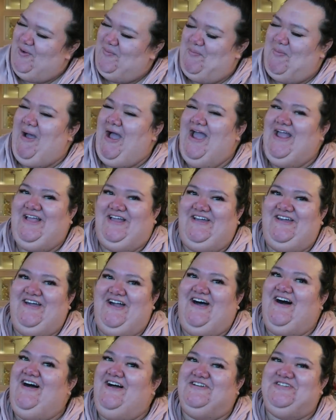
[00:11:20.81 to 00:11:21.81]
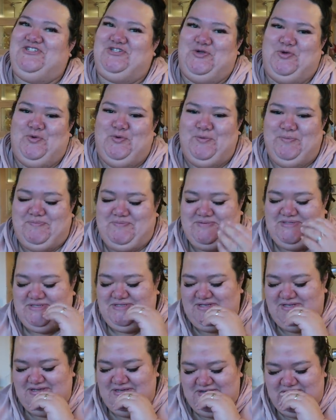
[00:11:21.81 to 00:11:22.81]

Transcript: Oh my gosh, oops.